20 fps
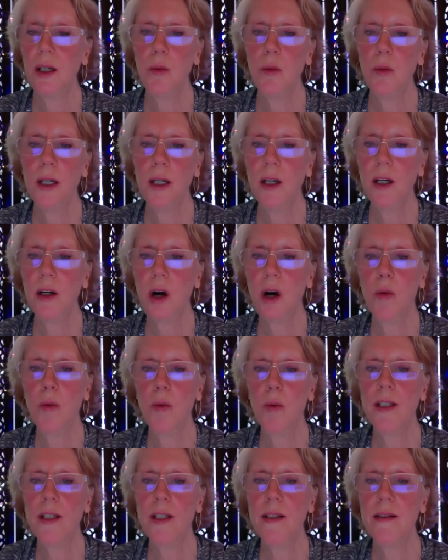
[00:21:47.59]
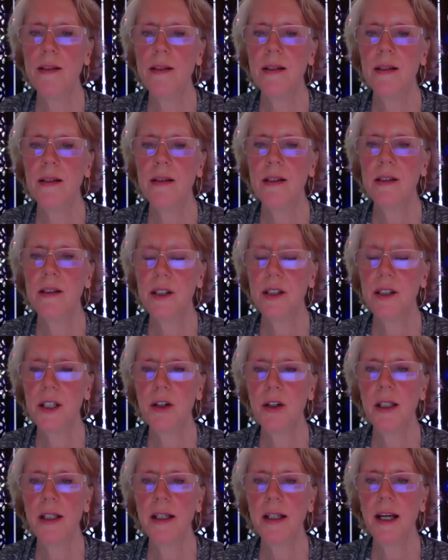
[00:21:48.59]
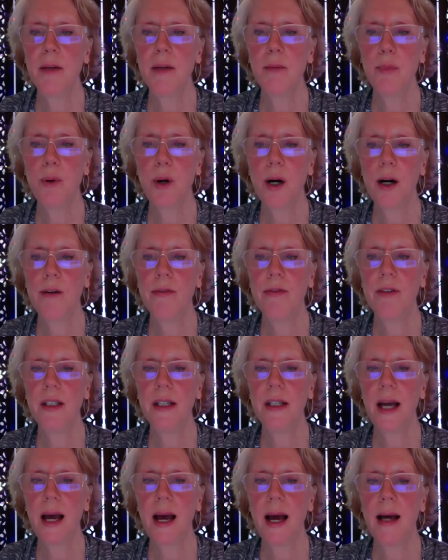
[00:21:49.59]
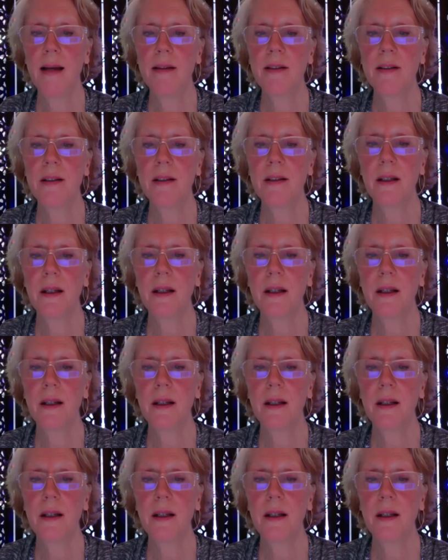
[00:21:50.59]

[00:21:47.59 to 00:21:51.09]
we can always sincerely and prayerfully ask,